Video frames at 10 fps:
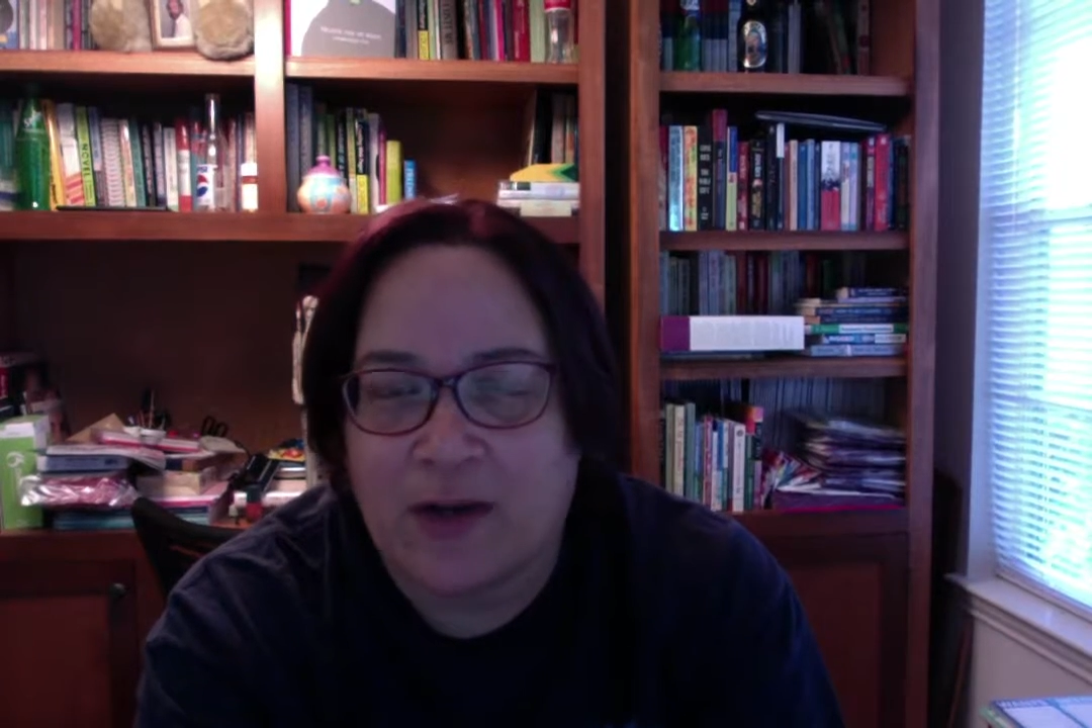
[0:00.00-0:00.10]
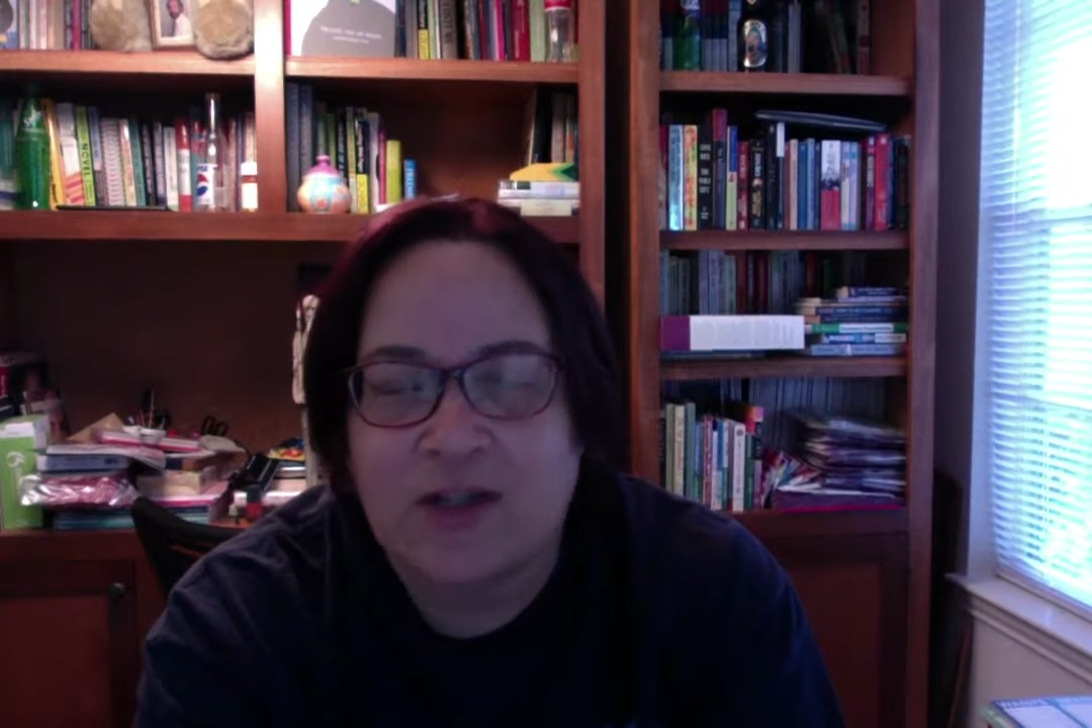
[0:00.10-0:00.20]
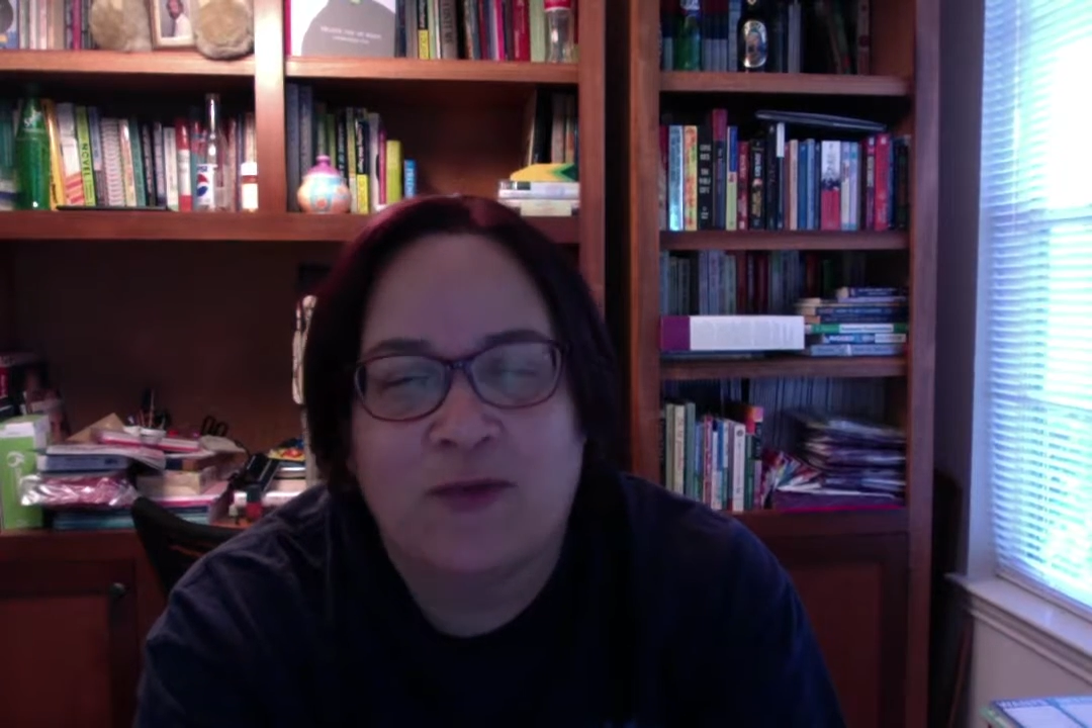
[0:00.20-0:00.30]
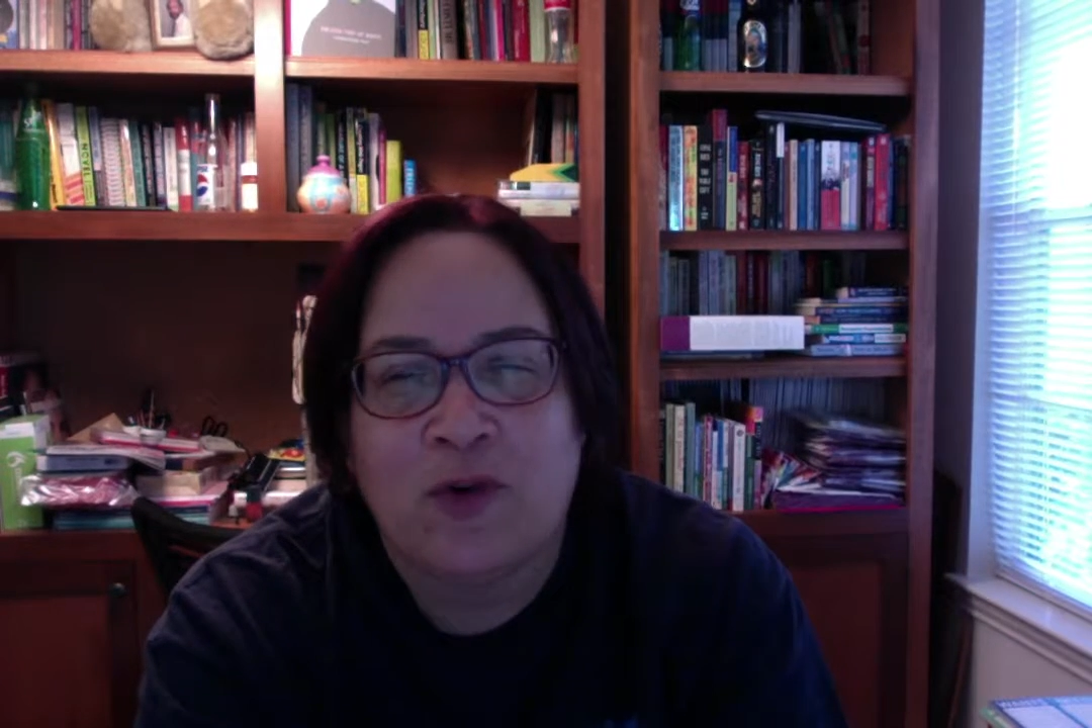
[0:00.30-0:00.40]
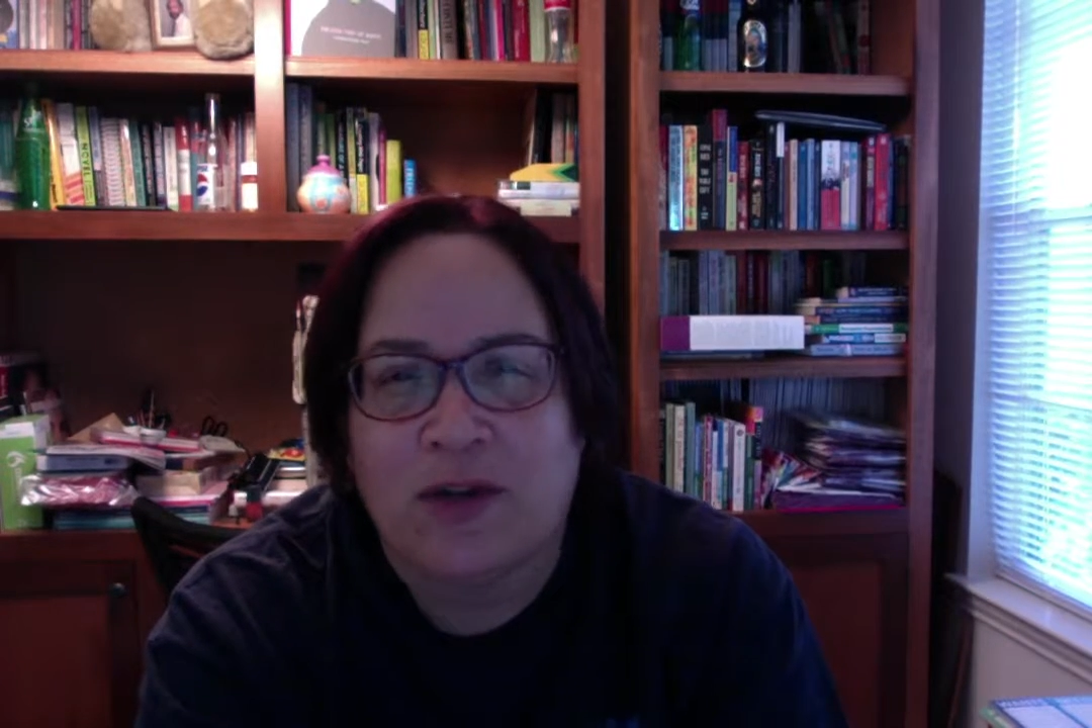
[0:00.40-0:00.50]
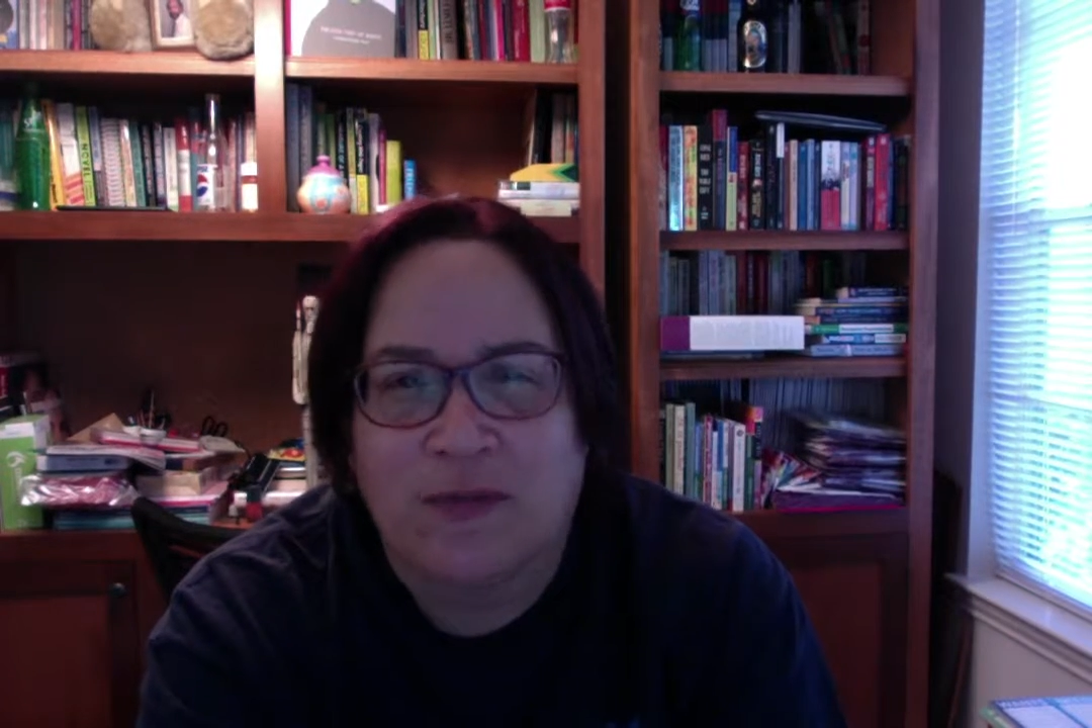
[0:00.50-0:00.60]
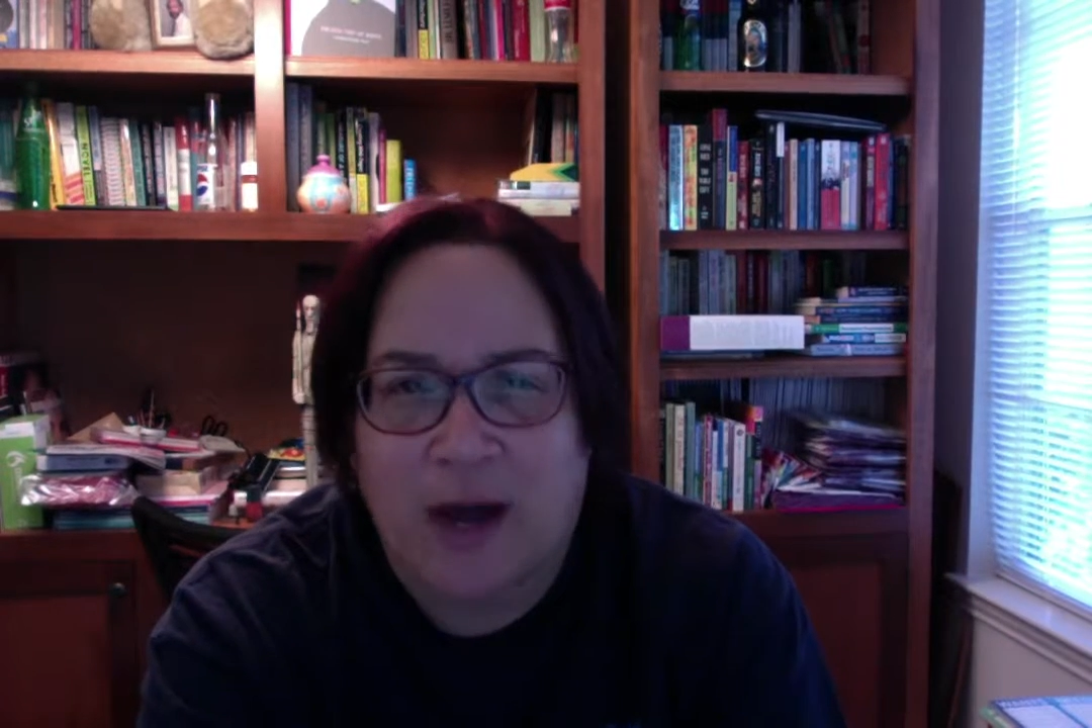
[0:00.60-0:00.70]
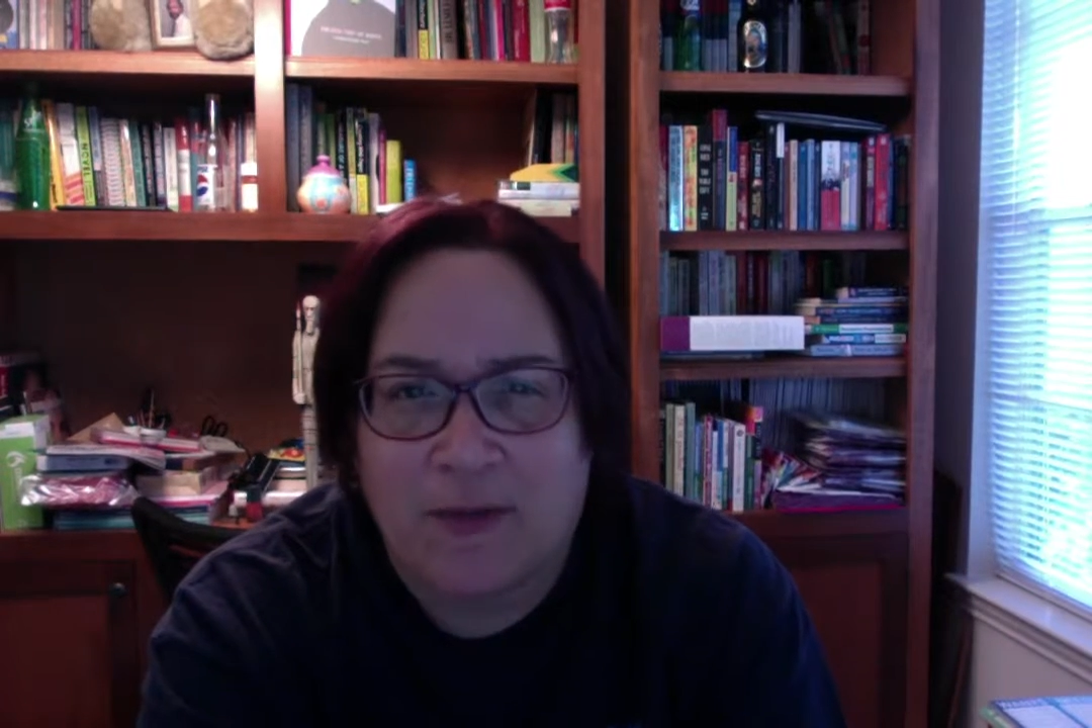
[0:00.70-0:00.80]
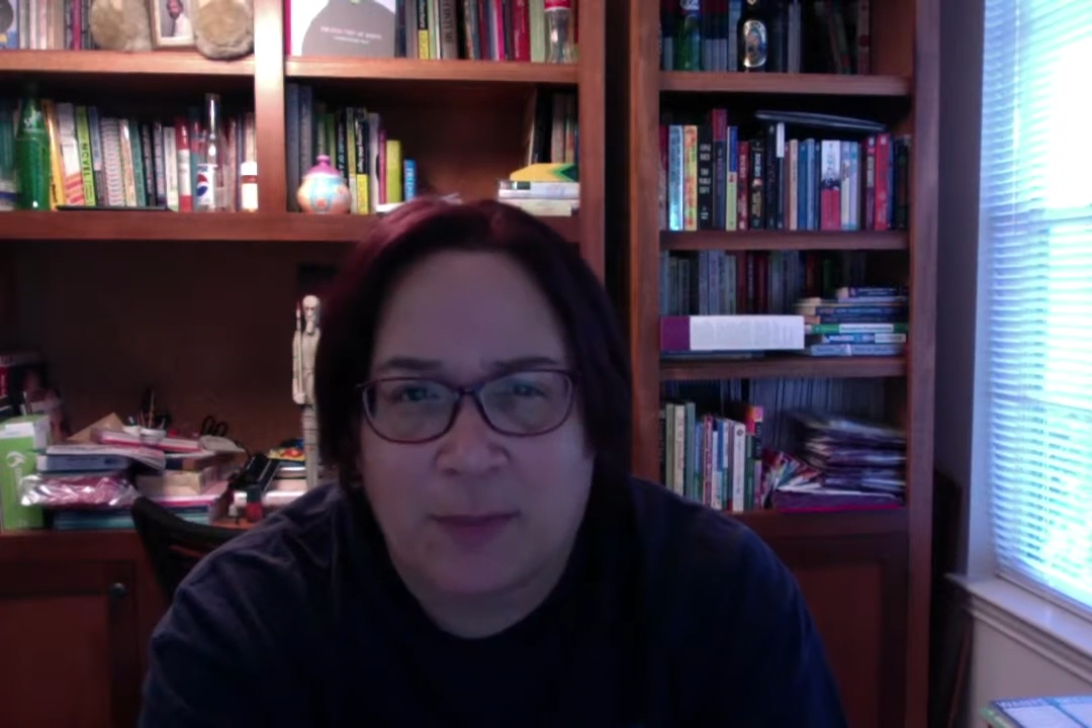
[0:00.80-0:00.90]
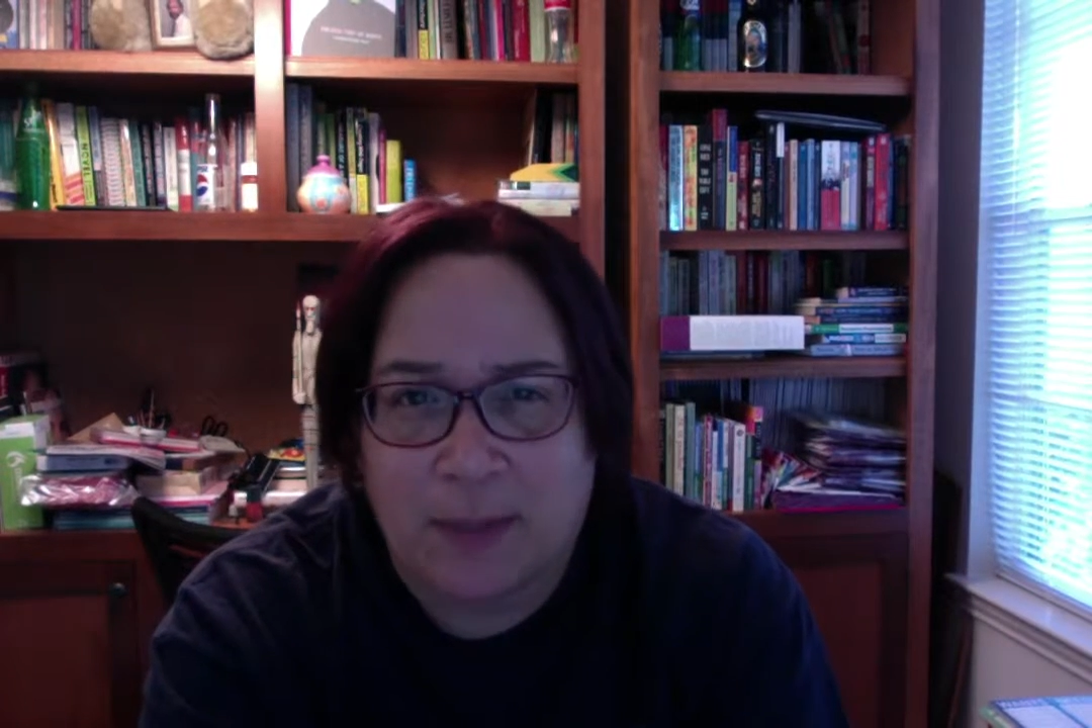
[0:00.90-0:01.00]
He's
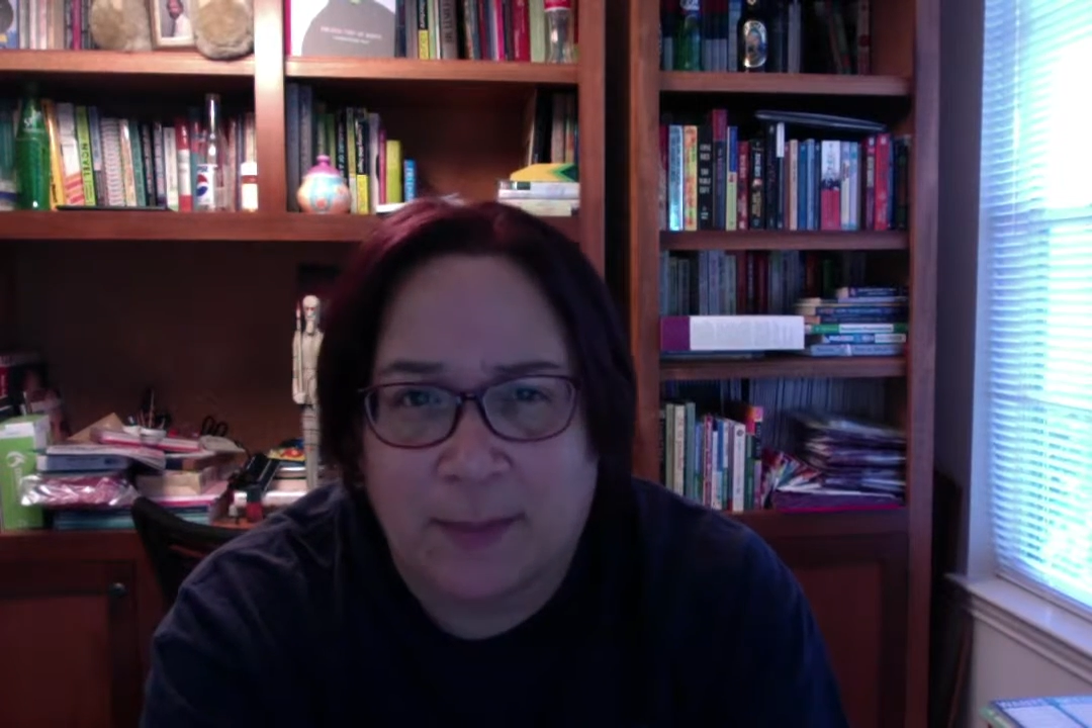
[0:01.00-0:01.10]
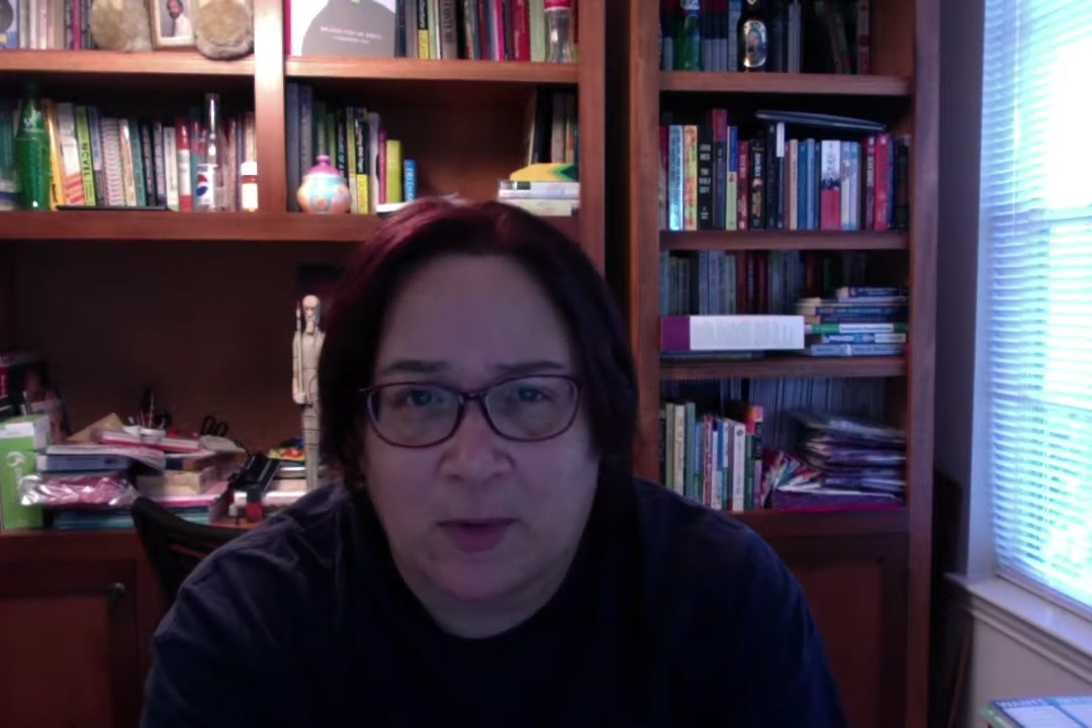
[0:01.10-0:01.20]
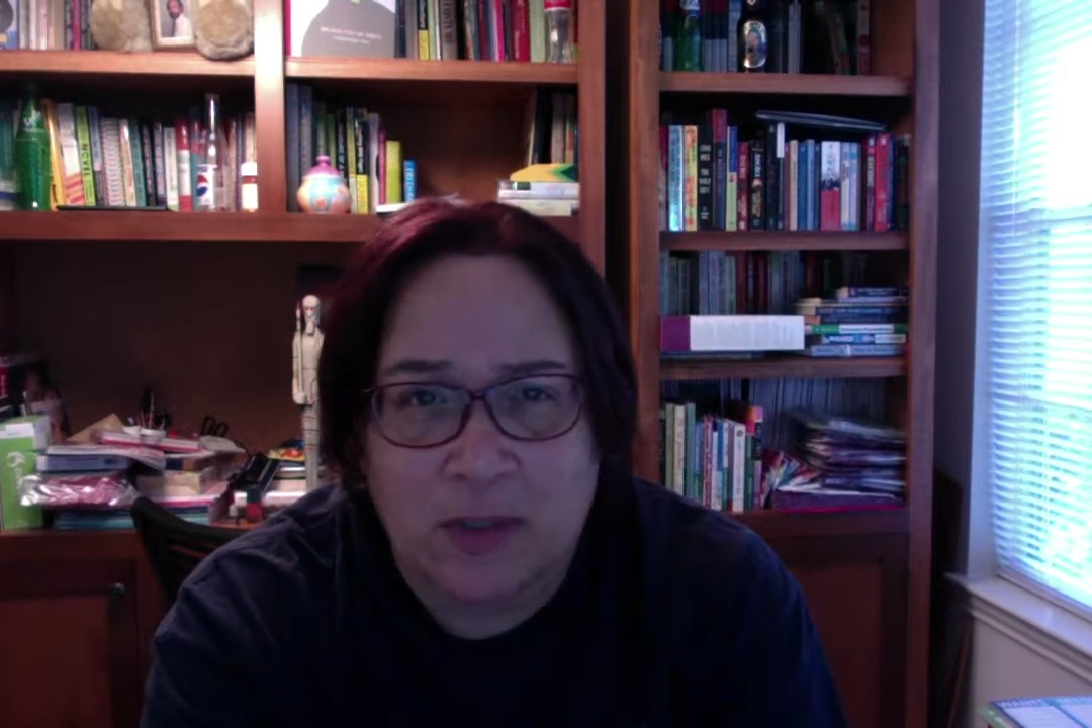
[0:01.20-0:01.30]
45, people.